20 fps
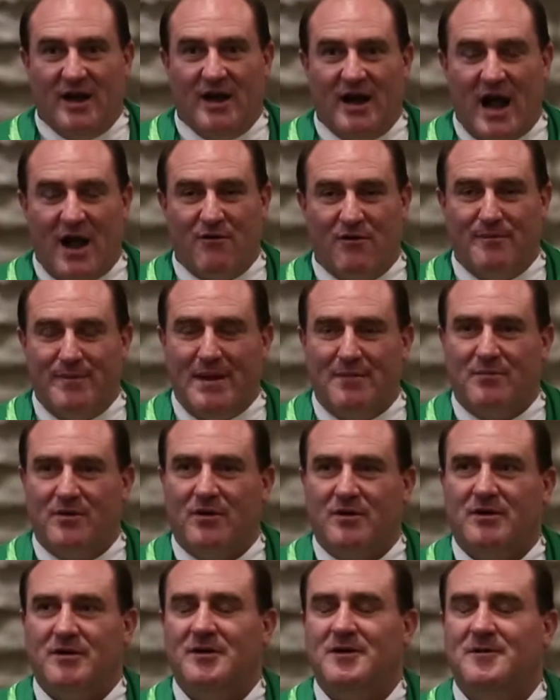I
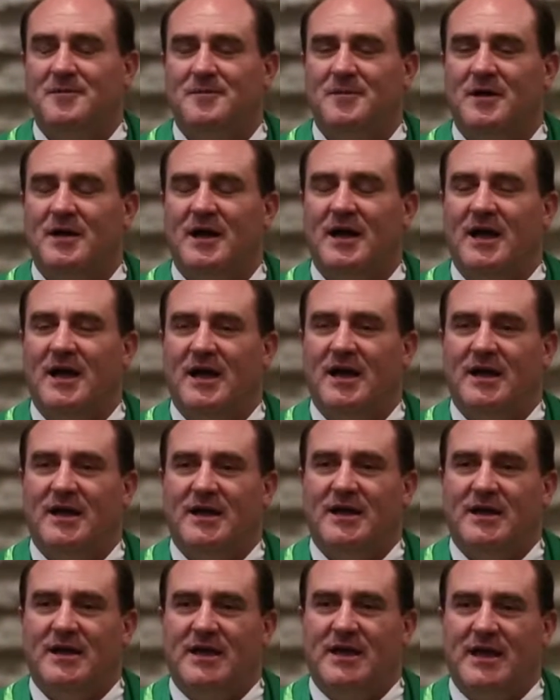remember
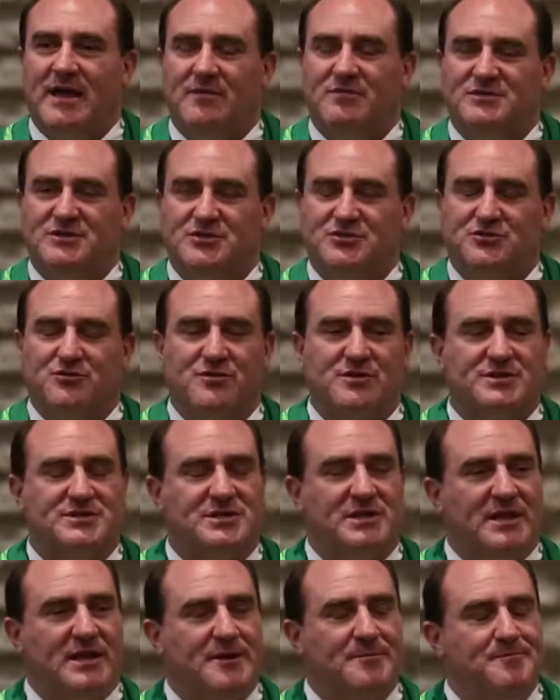it was in
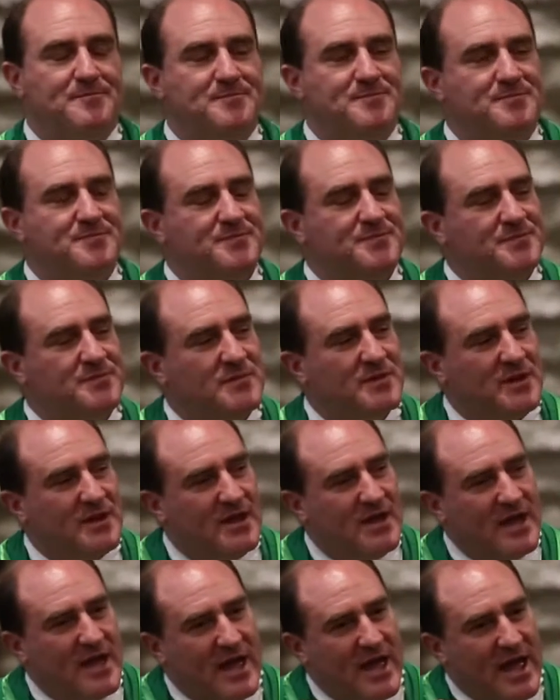Jerusalem,
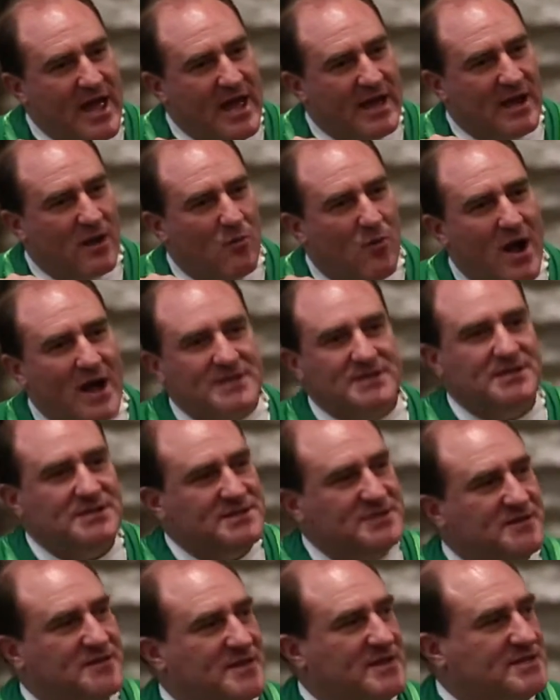and I walked
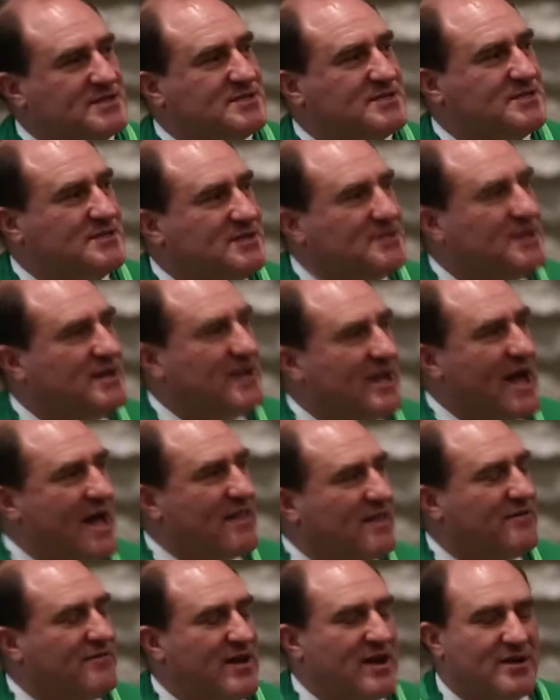into this
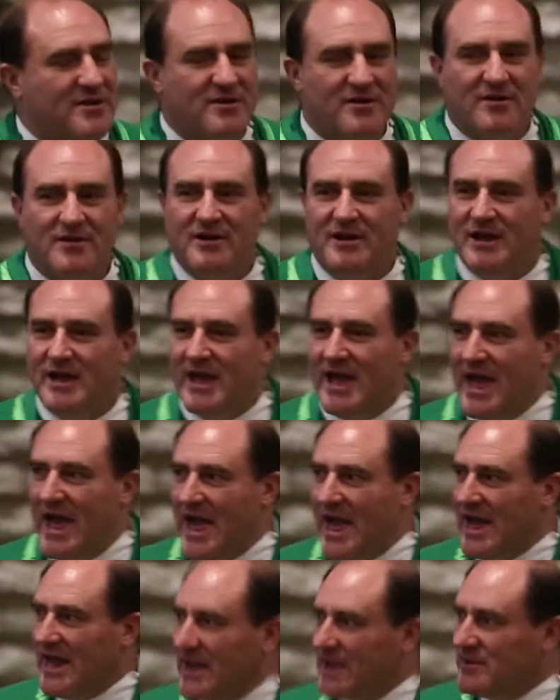elevator,
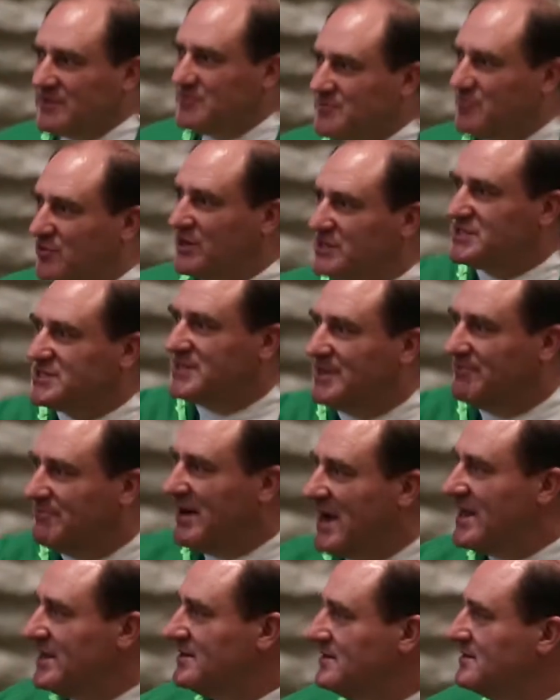and I pushed the
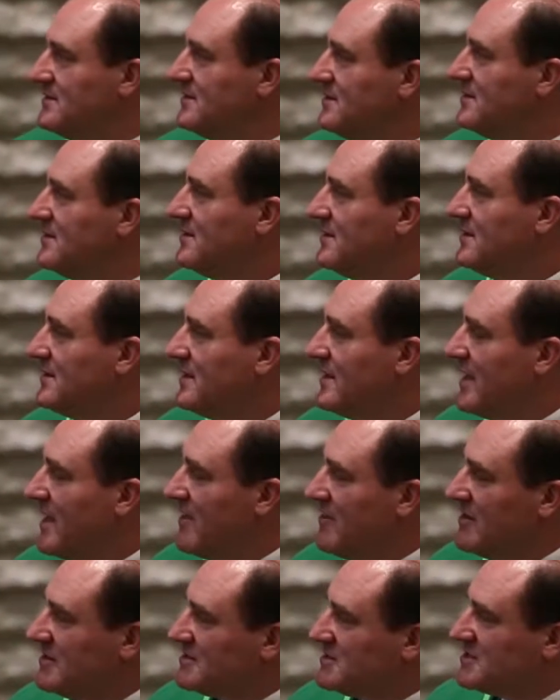button,
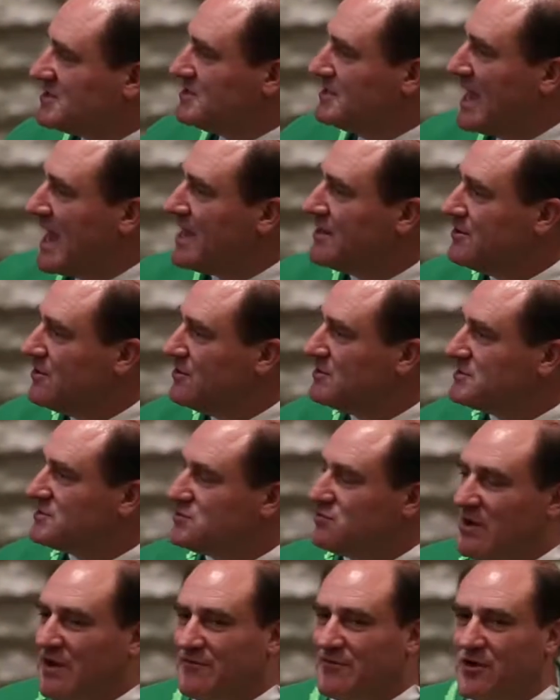and this
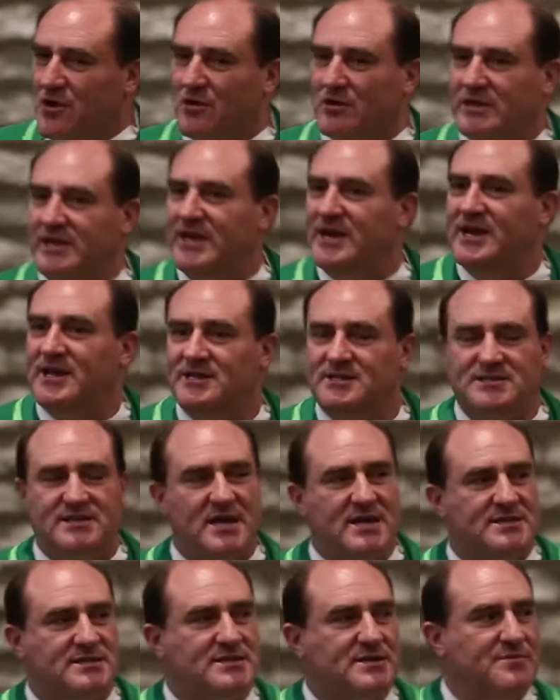snot-nosed 12-year-old kid
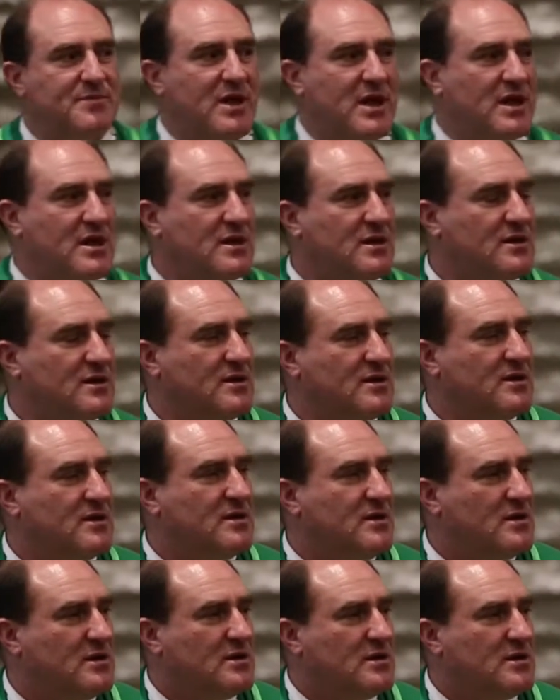says to me,
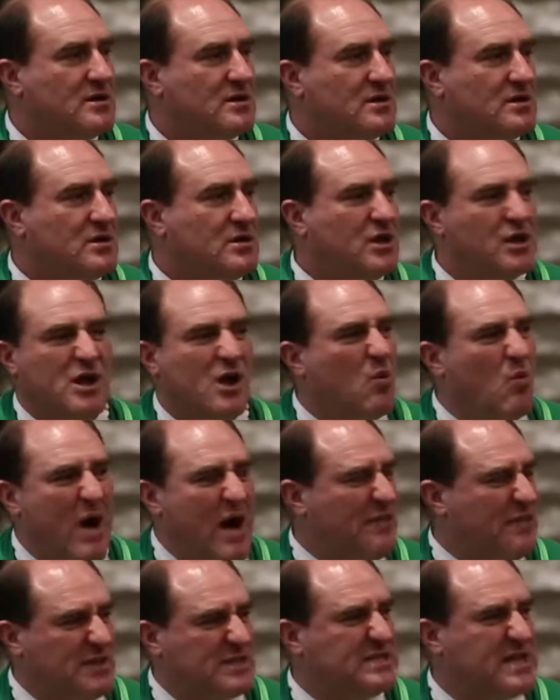"You don't
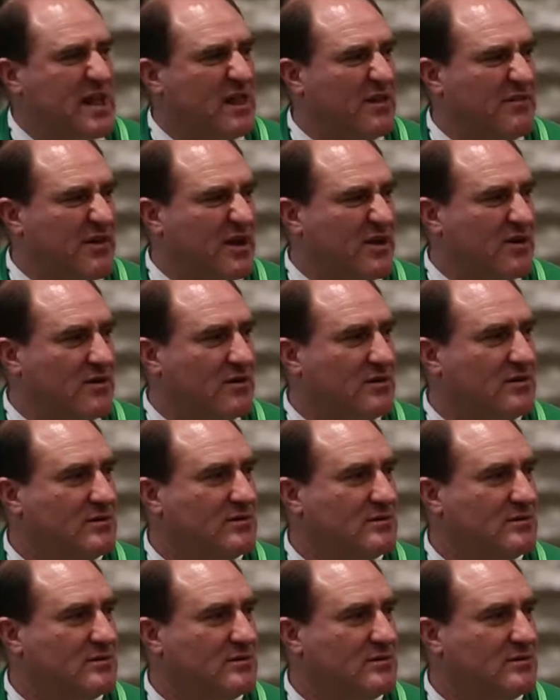want this elevator."